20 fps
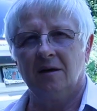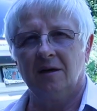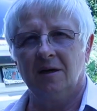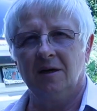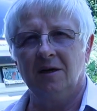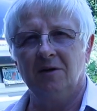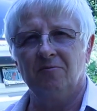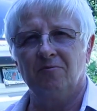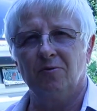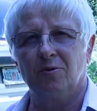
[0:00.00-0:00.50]

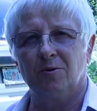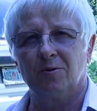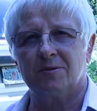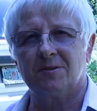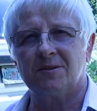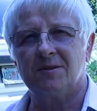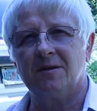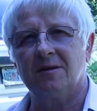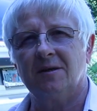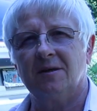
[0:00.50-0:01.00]
Hi
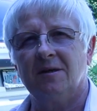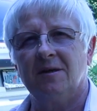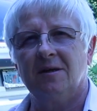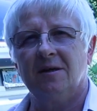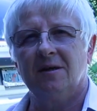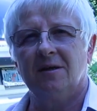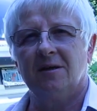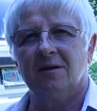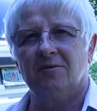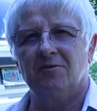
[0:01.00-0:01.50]
folks,
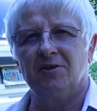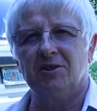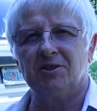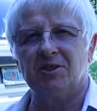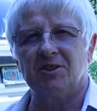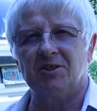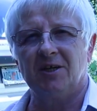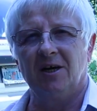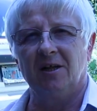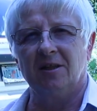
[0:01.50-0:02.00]
this
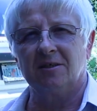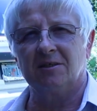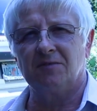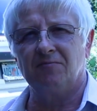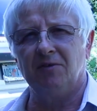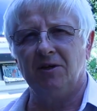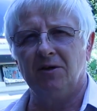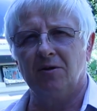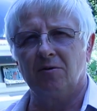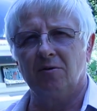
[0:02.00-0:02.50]
is Alex
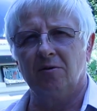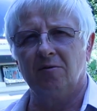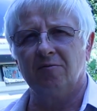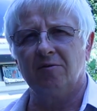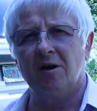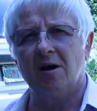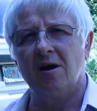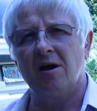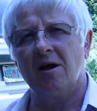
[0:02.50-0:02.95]
Fediakov.